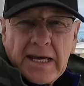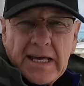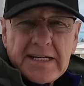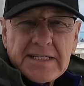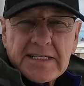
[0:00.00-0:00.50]

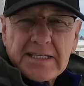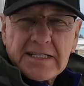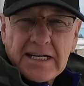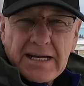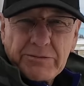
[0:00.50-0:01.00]
It's the
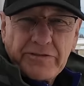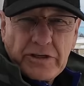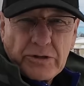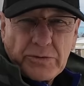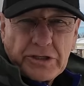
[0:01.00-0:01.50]
time of
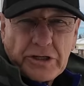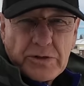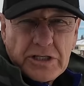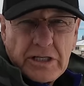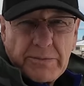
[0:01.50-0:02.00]
year when the
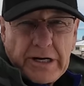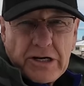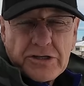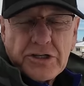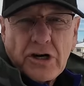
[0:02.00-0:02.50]
grizzly
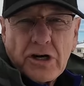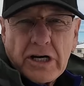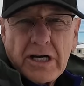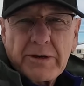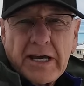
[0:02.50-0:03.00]
bears are
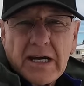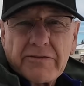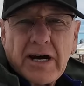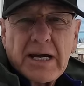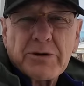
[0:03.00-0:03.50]
coming out
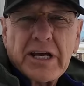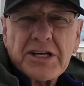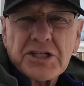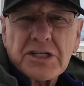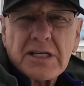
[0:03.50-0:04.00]
of
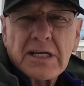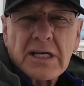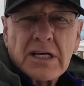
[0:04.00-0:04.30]
hibernation,